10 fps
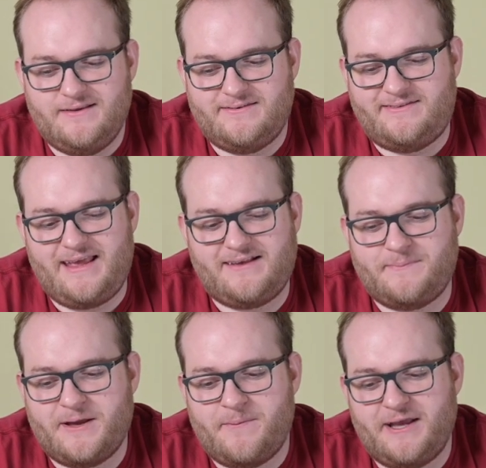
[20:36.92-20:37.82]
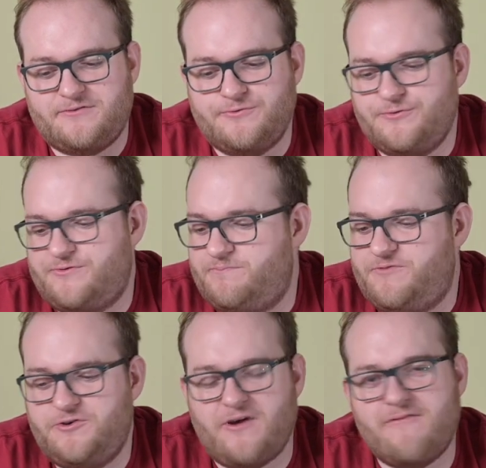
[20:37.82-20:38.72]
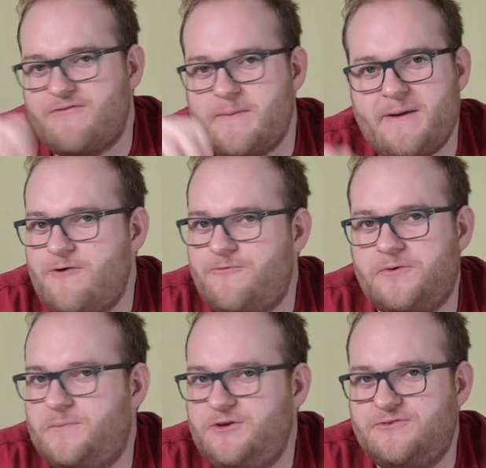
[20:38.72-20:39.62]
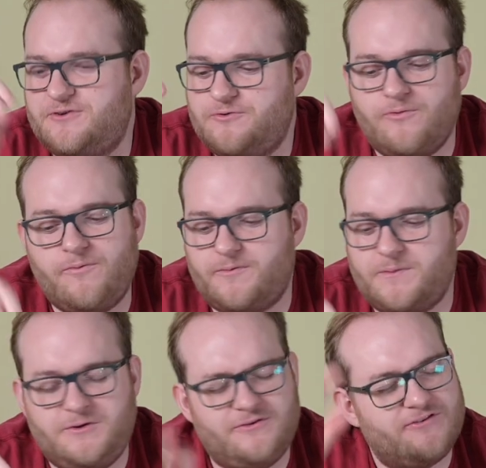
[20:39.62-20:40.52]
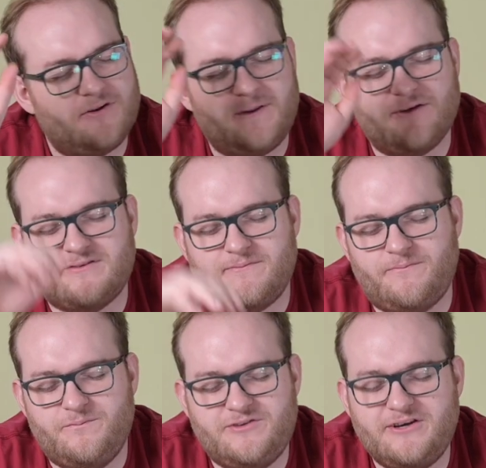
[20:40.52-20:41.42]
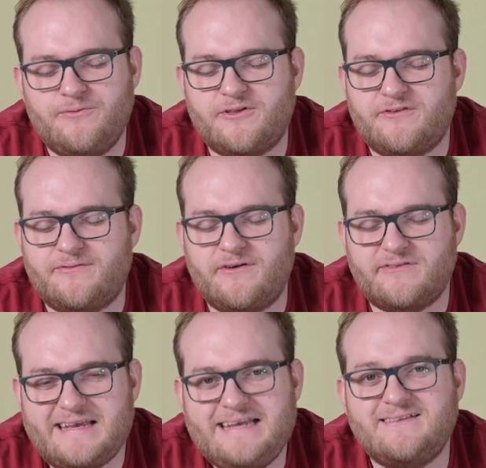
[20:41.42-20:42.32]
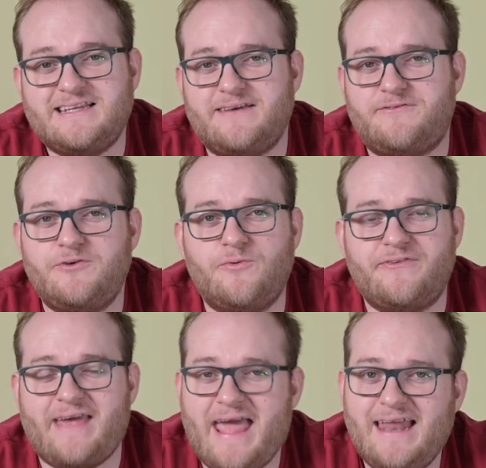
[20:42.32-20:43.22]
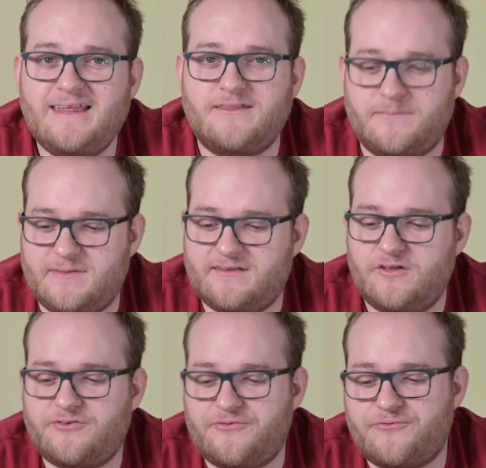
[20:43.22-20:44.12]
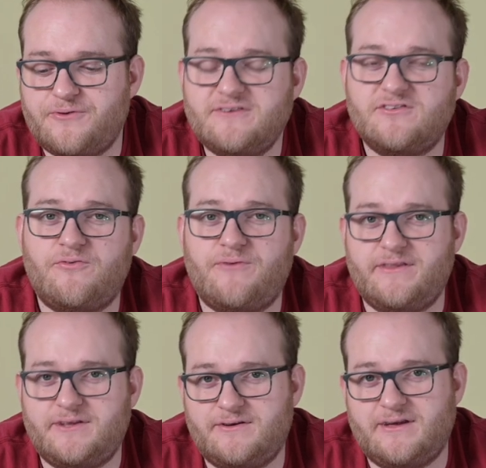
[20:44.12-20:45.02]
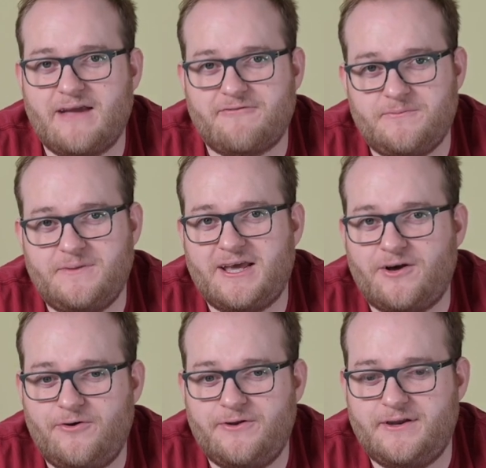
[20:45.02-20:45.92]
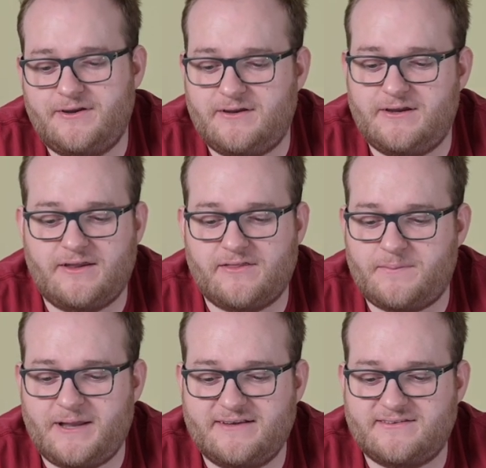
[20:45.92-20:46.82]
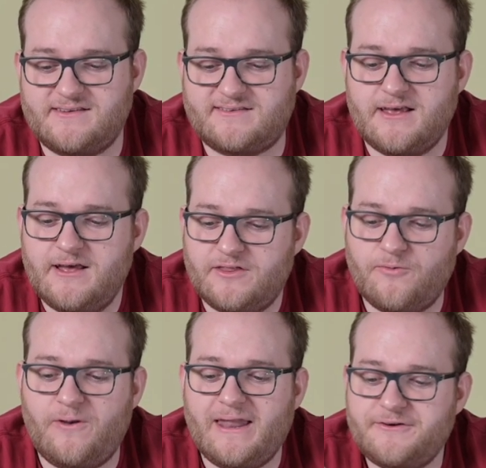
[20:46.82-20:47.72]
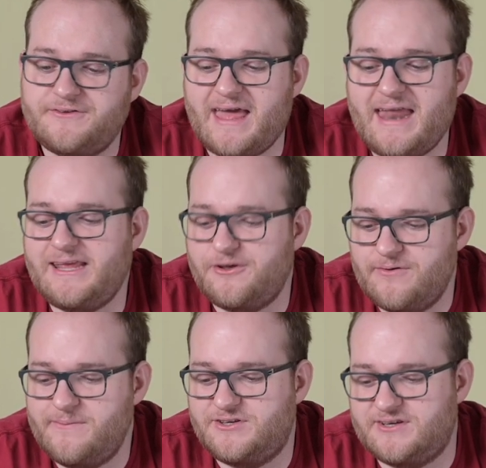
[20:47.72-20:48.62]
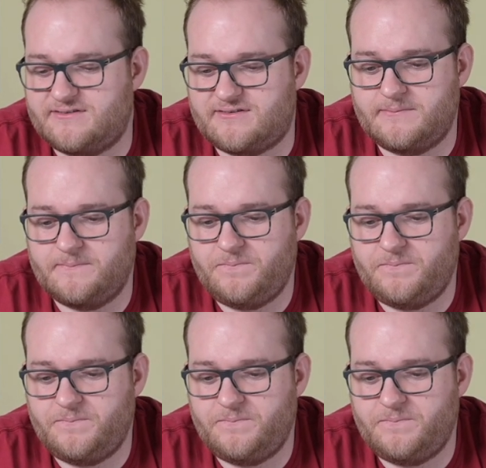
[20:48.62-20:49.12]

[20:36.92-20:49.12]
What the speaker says: 6 megapixels, if you don't have a very powerful computer, your computer's going to be able to deal with those files easily. If you want to edit them, there's lots of free software that you can get from Nikon and other places that will allow you to edit your images.